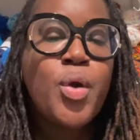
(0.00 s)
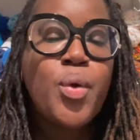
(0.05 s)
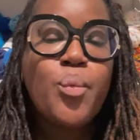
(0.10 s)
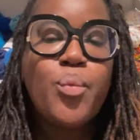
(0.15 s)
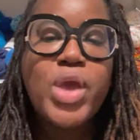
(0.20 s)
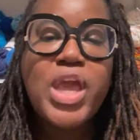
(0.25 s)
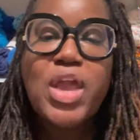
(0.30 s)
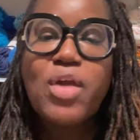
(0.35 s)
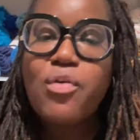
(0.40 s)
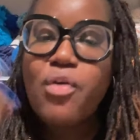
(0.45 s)

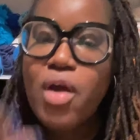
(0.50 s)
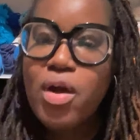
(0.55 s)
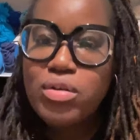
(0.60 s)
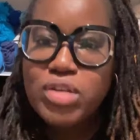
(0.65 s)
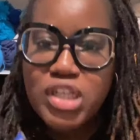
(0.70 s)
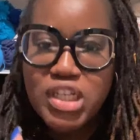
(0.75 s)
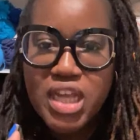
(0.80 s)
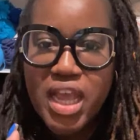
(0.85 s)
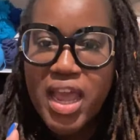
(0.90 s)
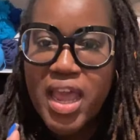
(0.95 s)
We
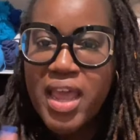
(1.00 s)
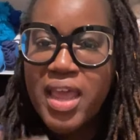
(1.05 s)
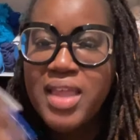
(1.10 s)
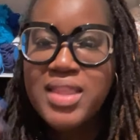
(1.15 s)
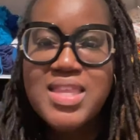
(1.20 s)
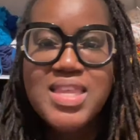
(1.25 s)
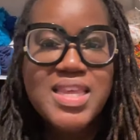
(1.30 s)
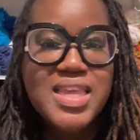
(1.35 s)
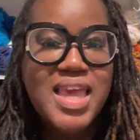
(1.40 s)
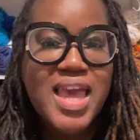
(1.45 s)

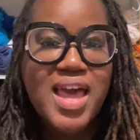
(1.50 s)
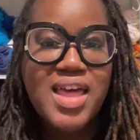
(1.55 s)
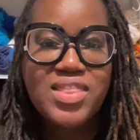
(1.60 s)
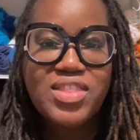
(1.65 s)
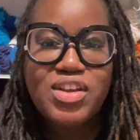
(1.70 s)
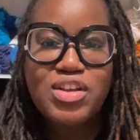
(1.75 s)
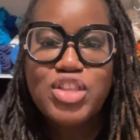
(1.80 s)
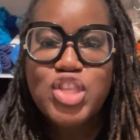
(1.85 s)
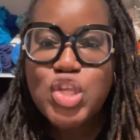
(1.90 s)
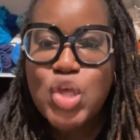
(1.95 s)
crochet
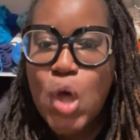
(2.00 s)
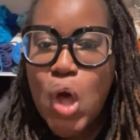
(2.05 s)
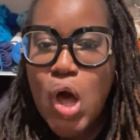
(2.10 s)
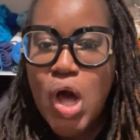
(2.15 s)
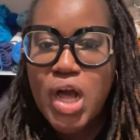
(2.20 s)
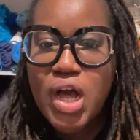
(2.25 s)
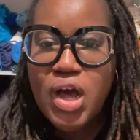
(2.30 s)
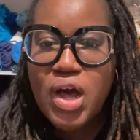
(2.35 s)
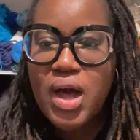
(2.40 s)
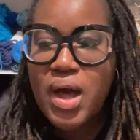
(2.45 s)
together,
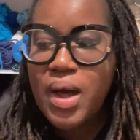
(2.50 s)
talk,